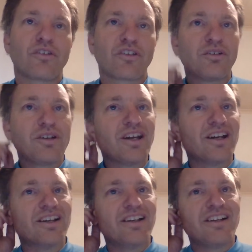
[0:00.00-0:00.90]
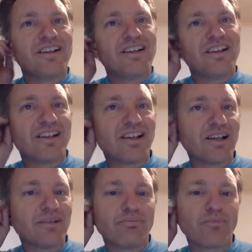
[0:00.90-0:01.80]
So yeah,
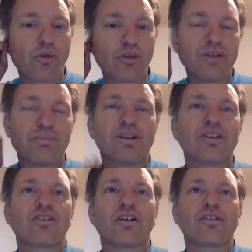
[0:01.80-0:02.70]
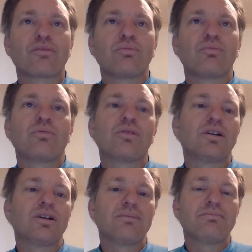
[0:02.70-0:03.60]
the thing apologise.
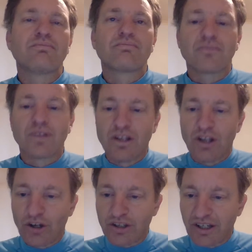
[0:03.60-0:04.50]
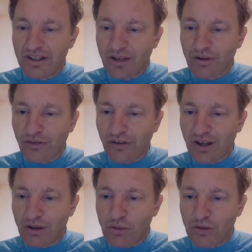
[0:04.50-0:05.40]
Okay, now there was
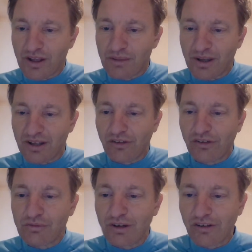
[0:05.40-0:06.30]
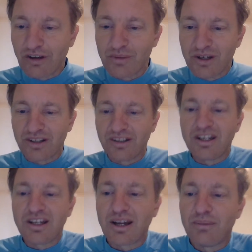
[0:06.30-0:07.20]
another thing about 70 centimeter
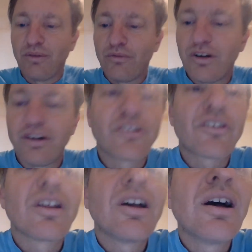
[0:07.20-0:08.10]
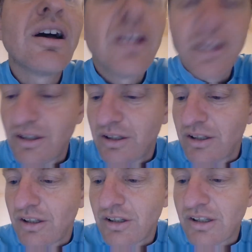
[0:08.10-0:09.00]
linear amplifiers.
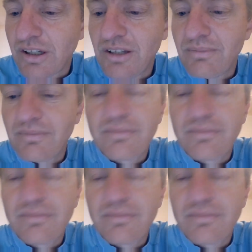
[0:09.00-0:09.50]
Okay.